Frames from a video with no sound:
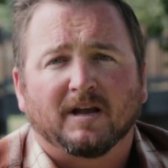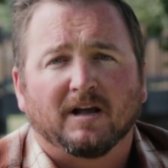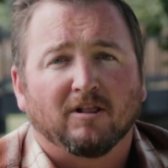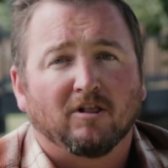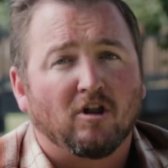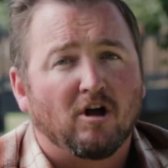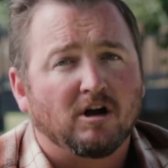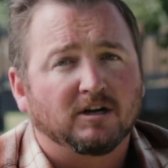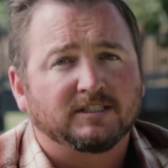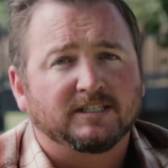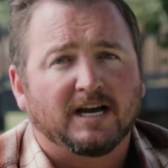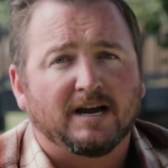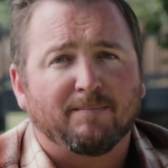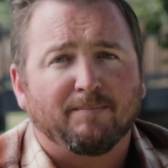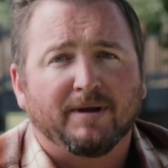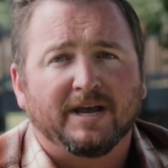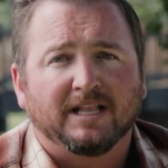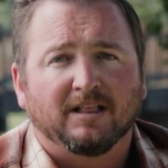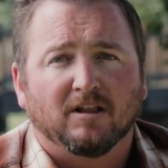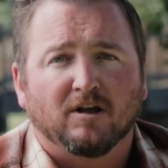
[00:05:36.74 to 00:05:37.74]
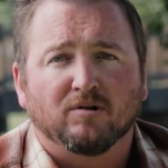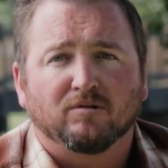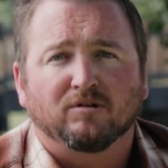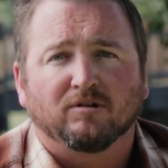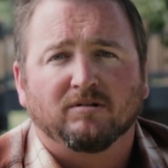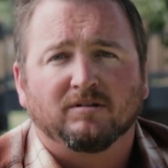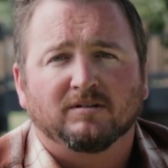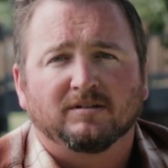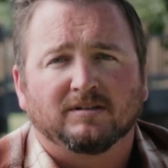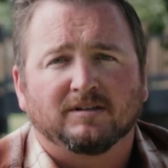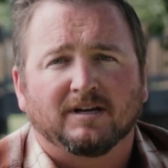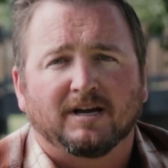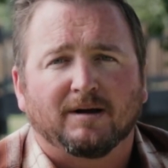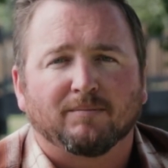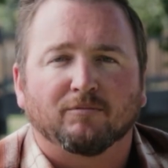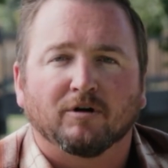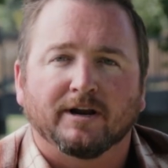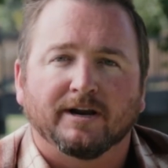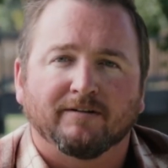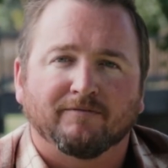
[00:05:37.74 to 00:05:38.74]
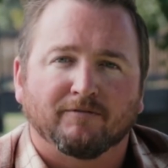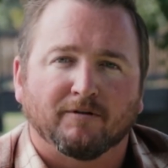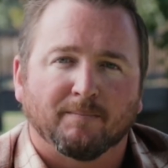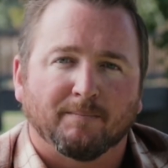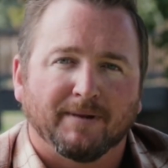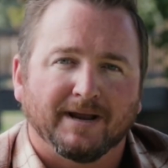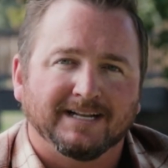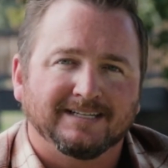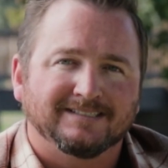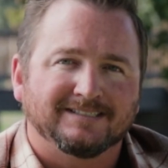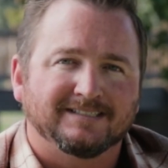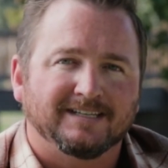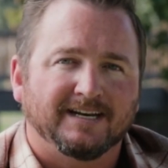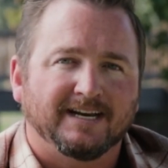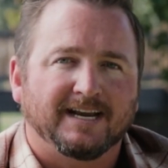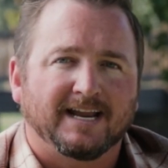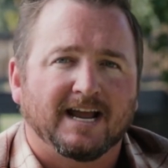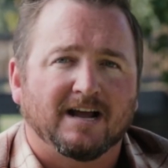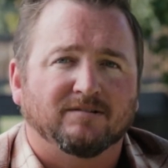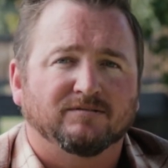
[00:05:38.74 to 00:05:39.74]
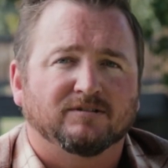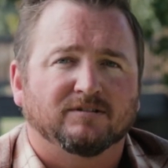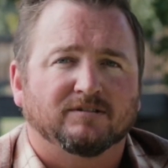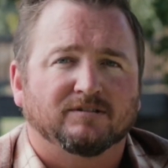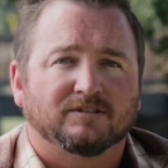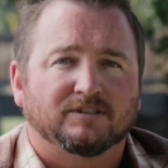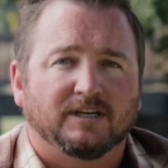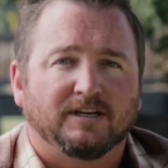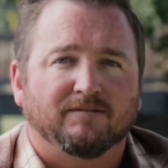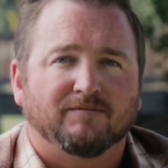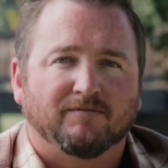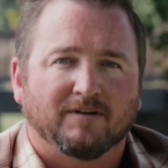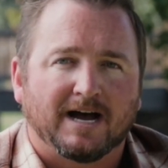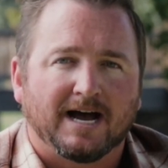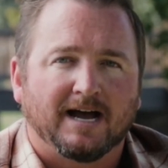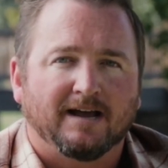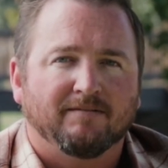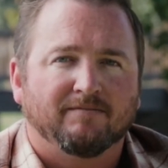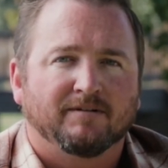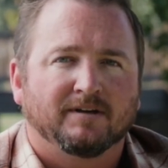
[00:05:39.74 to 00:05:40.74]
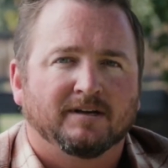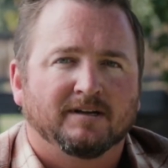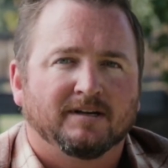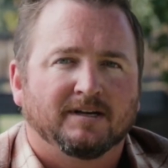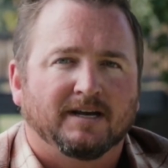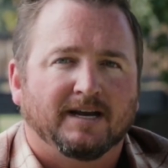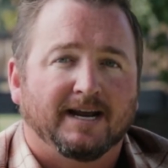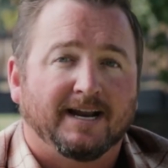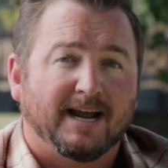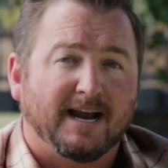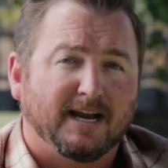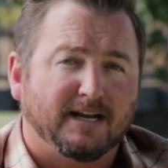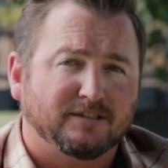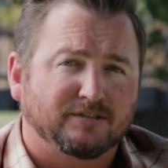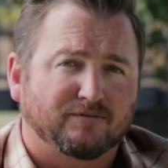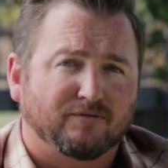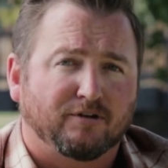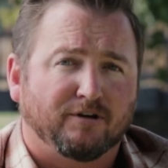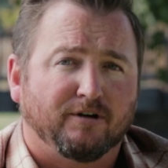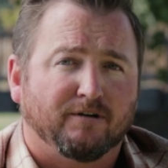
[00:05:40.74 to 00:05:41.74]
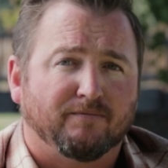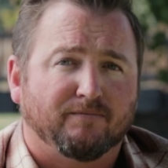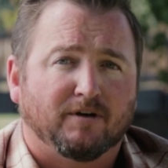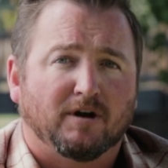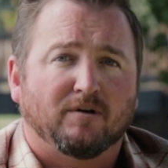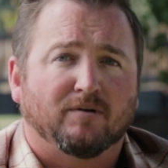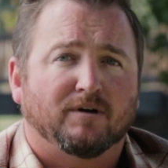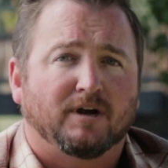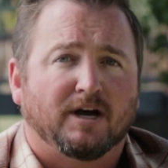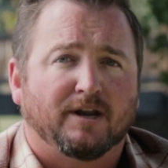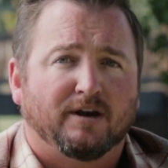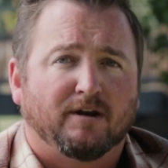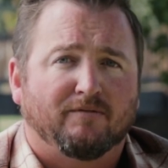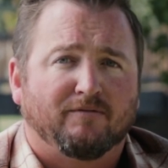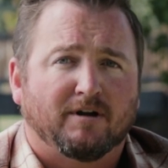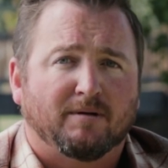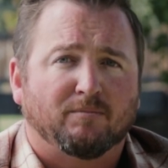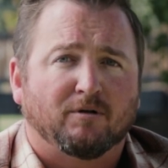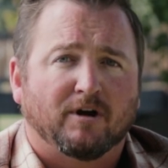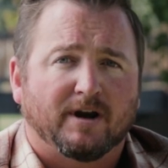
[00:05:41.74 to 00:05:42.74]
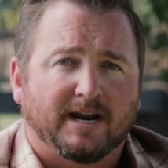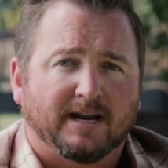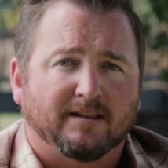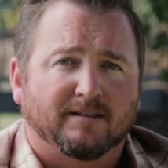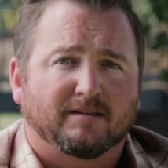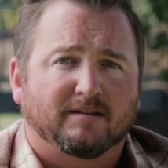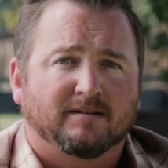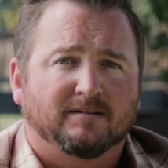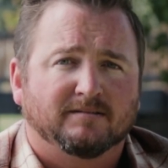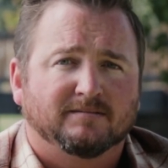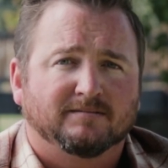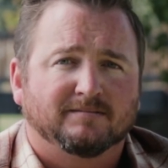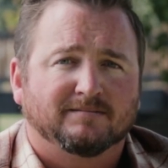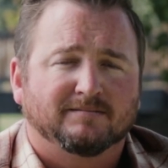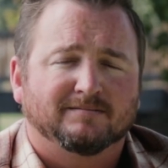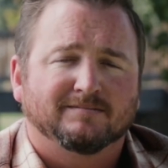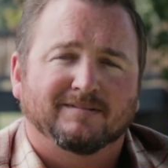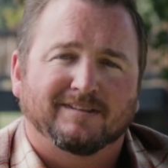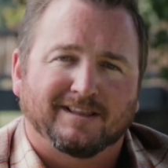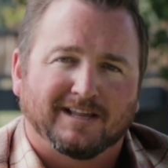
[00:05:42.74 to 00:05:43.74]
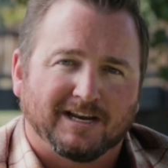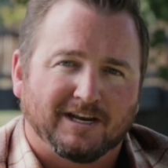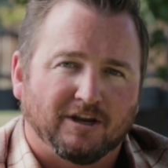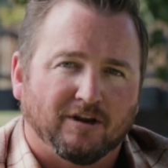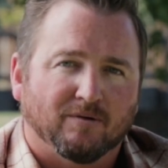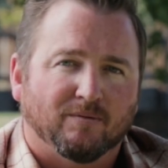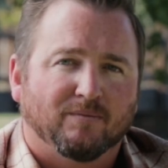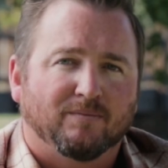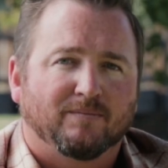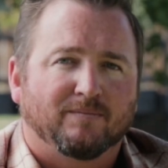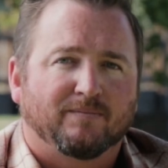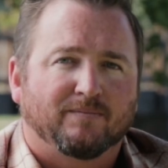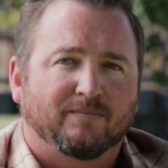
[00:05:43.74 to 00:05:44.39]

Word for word: a longtime Bend local. I'm running for Bend City Council, Seat 5, and I ask for your vote on November 8th. Thank you.